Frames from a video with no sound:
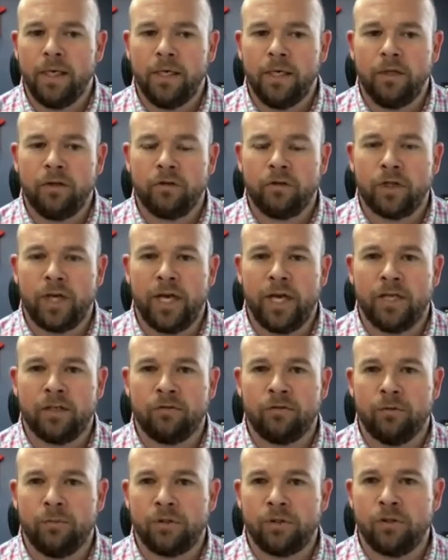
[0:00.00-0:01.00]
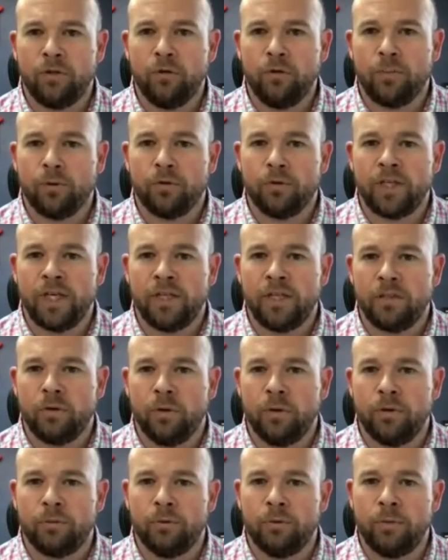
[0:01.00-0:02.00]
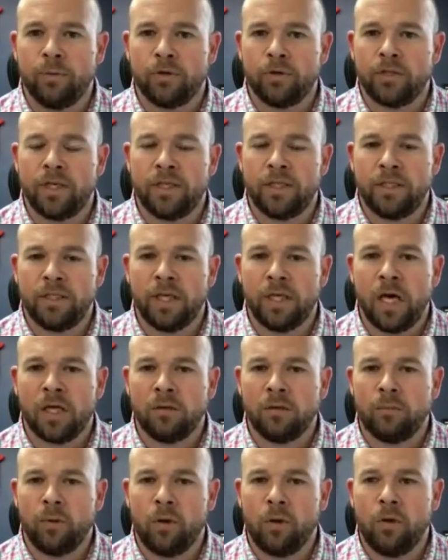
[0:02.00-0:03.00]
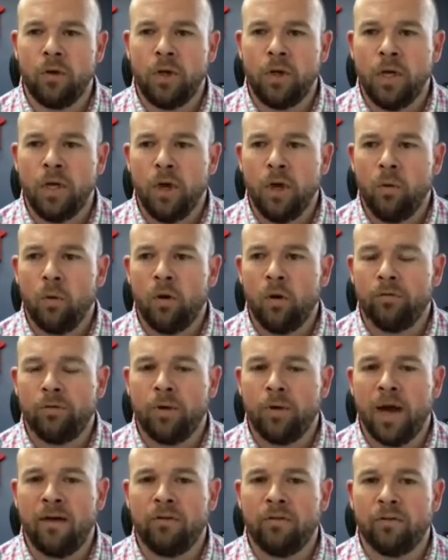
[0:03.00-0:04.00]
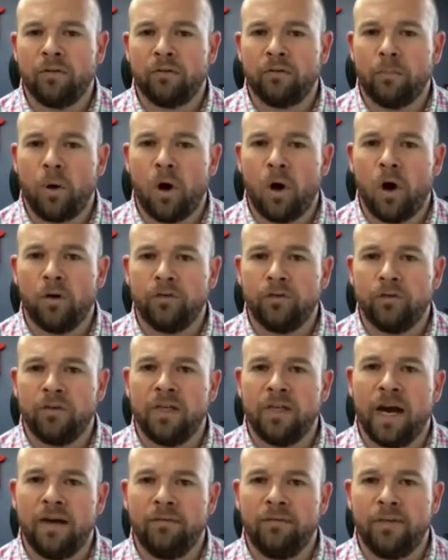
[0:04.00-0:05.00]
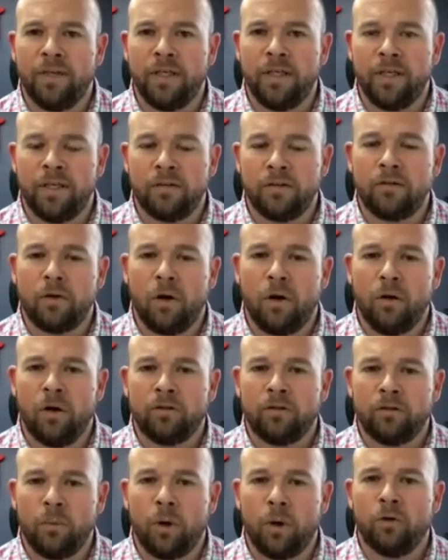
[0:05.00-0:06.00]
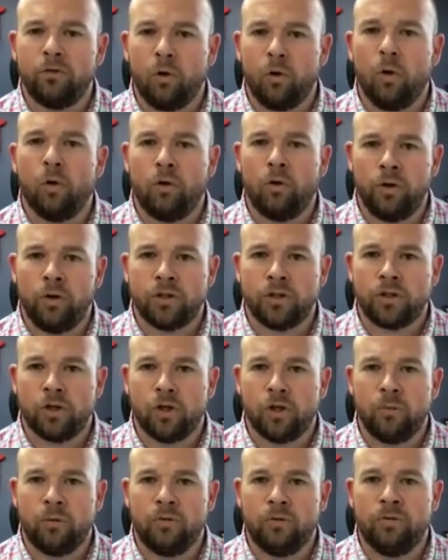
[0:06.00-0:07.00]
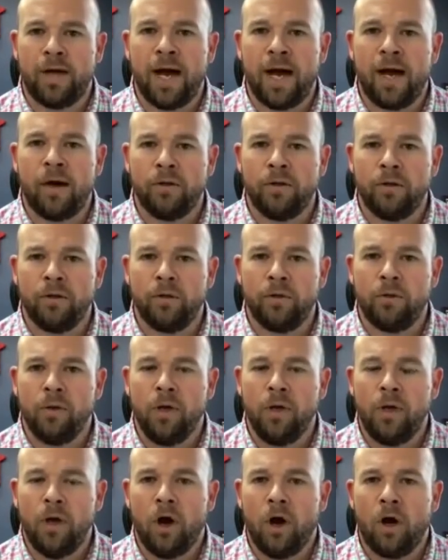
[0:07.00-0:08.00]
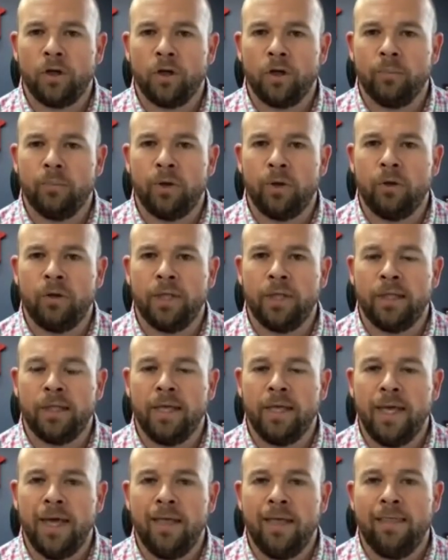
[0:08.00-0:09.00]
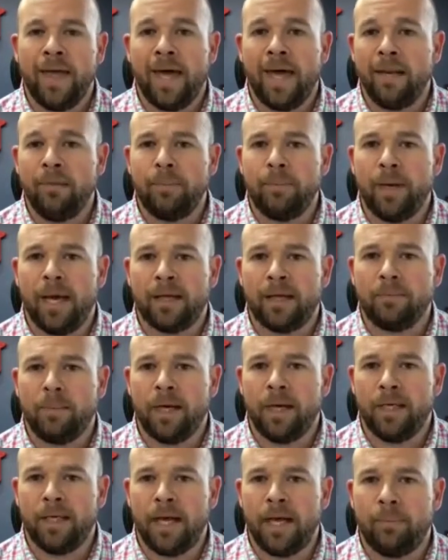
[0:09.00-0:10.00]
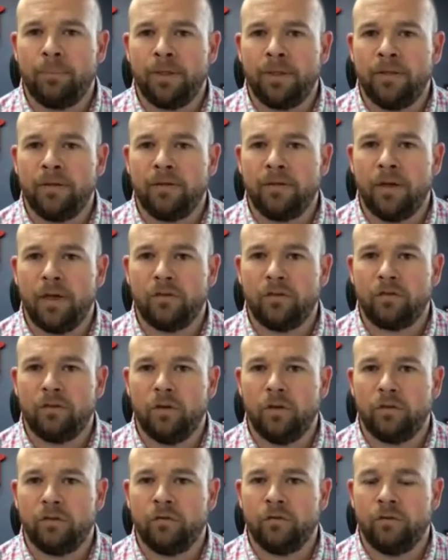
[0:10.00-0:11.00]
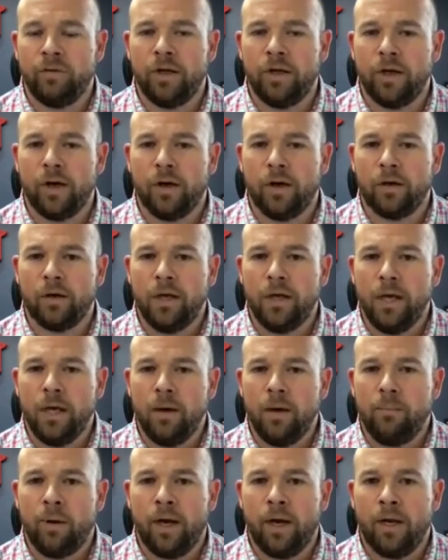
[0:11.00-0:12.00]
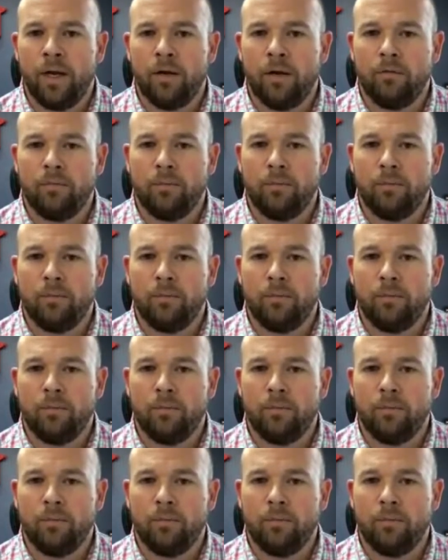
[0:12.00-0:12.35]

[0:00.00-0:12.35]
You change from a 2% to a 3% deductible. Well, if you have a small TIV, a small total insurable value on your building, that impact might not be so severe. But right.